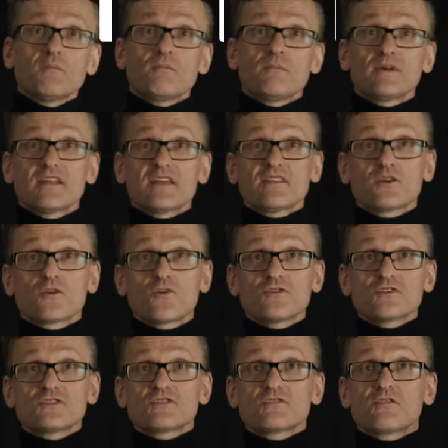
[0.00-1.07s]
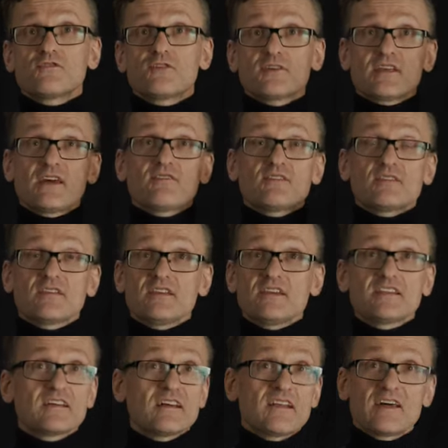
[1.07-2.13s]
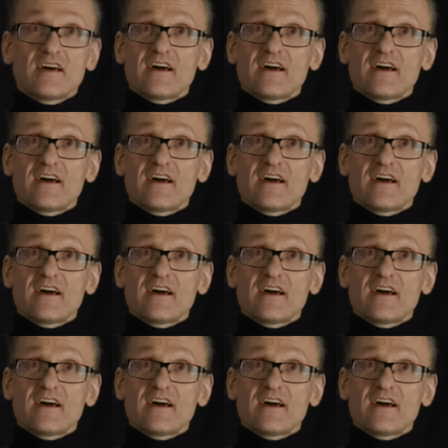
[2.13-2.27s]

but at the cost of not having the detail.